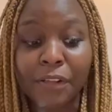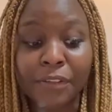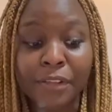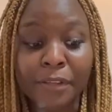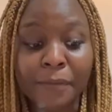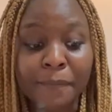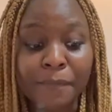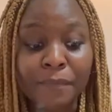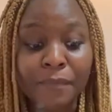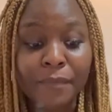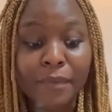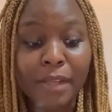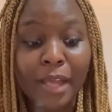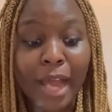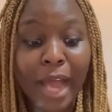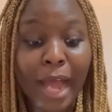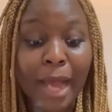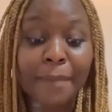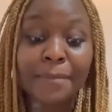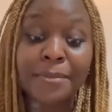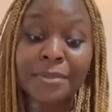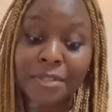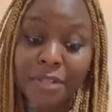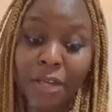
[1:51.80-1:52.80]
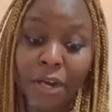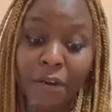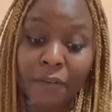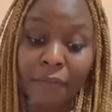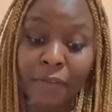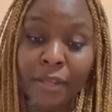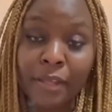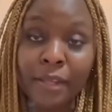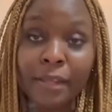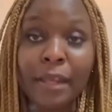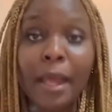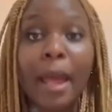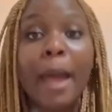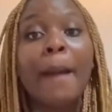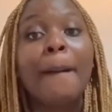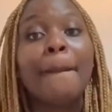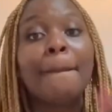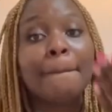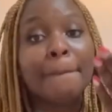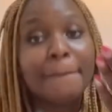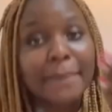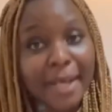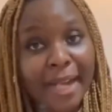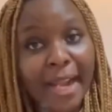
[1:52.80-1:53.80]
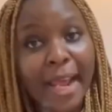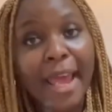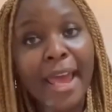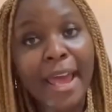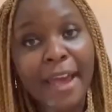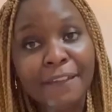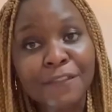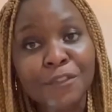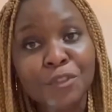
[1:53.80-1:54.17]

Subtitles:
them, I'm sorry, but I have